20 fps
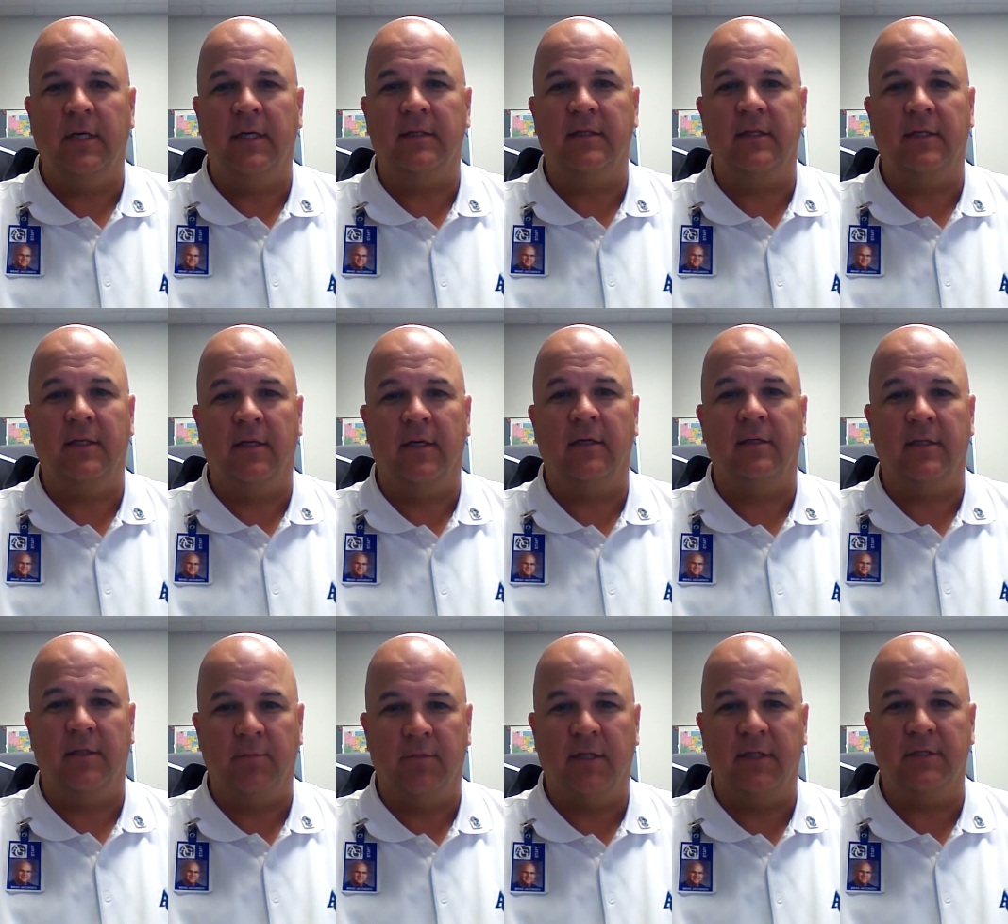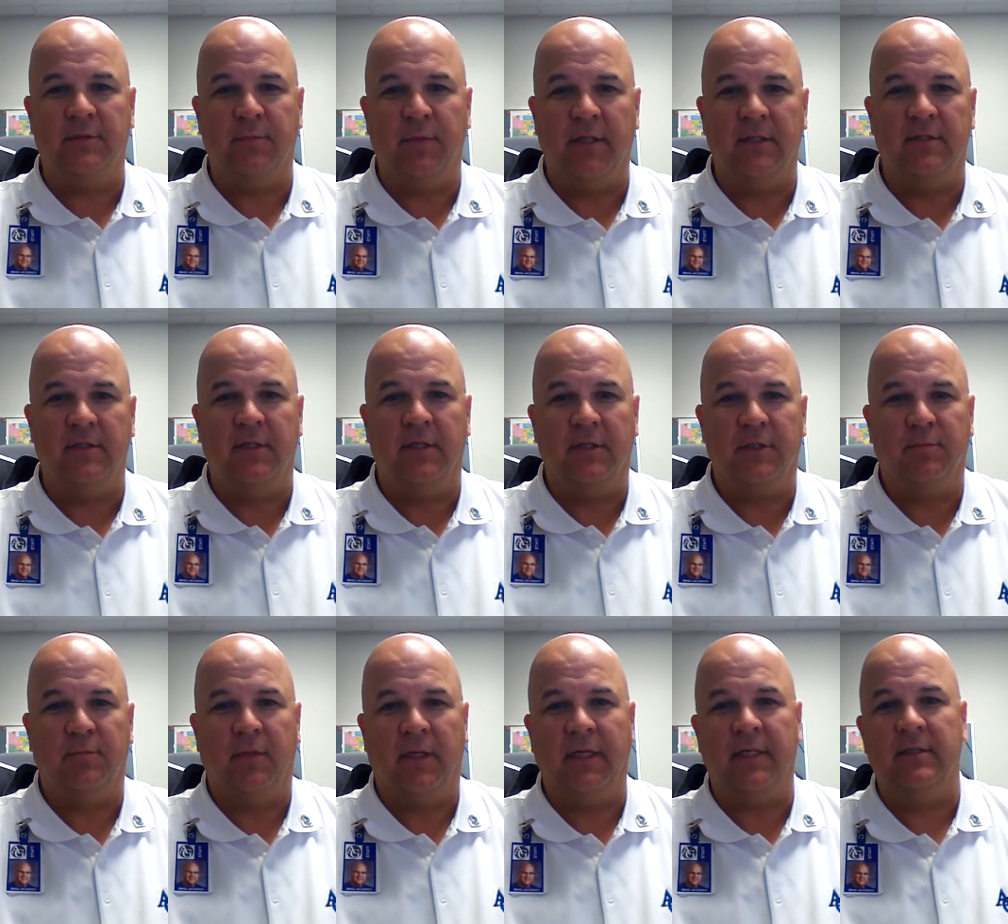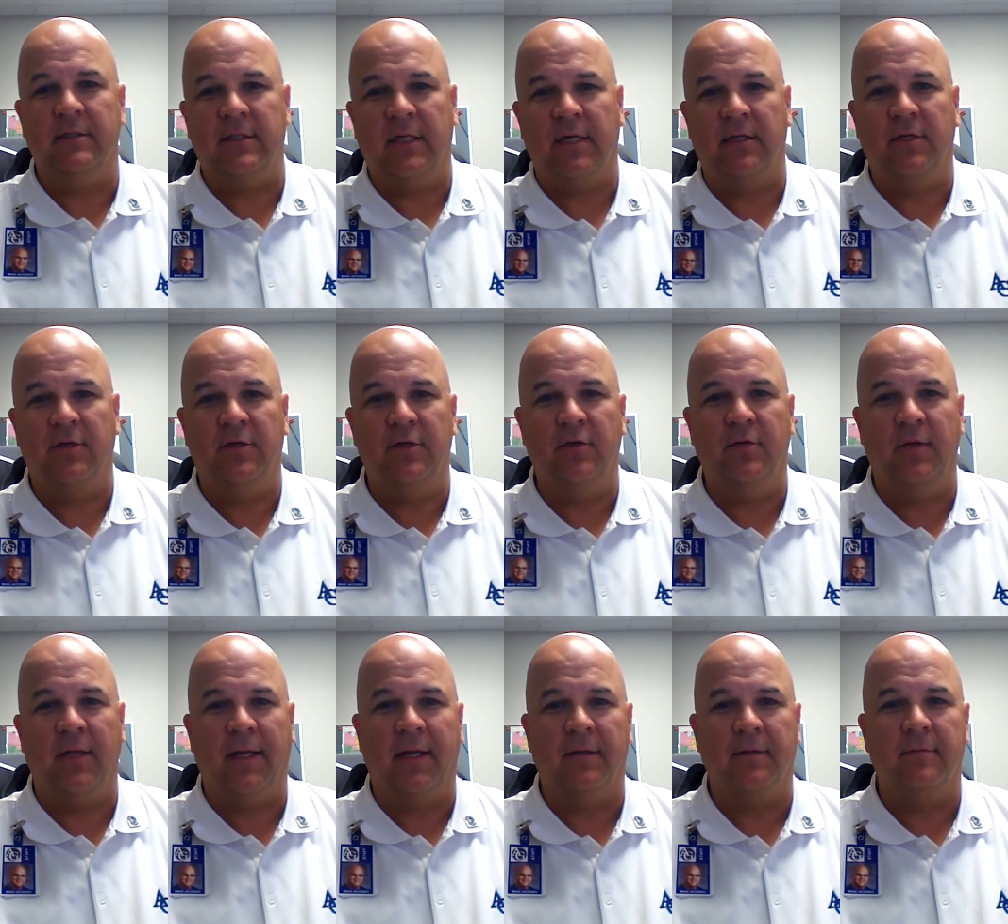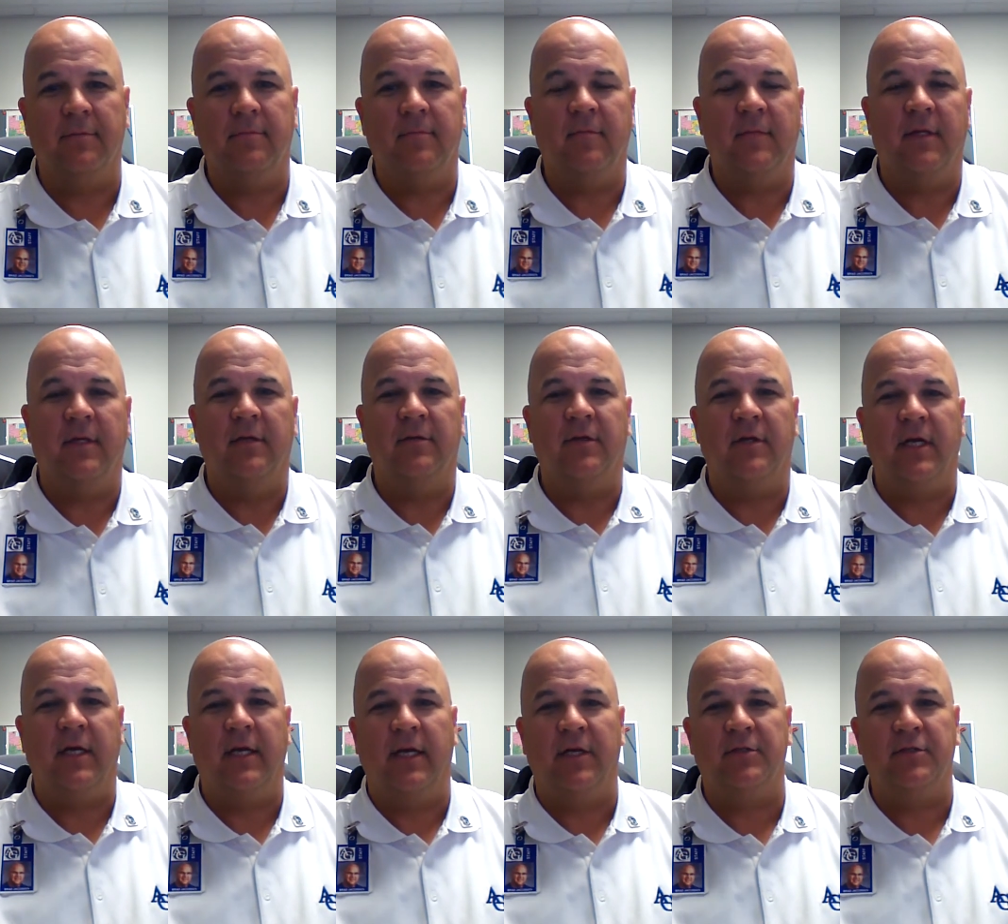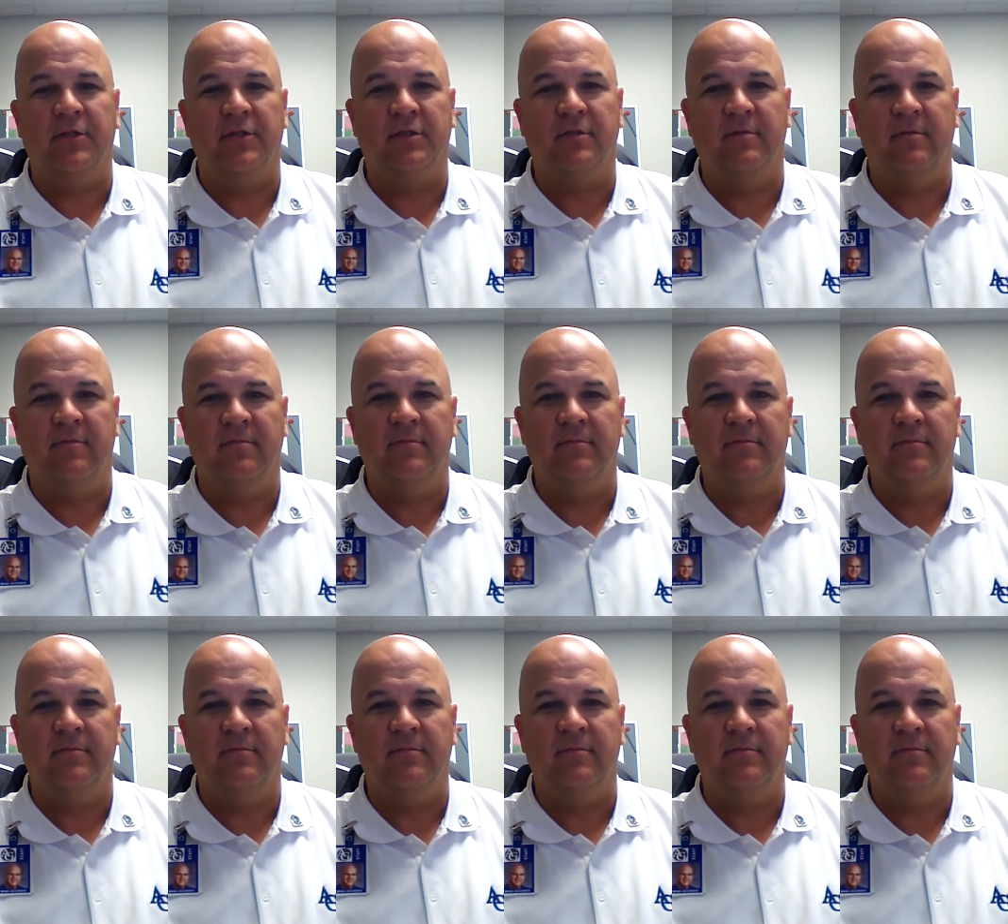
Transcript: at the blend space that explains how to do that, that I actually just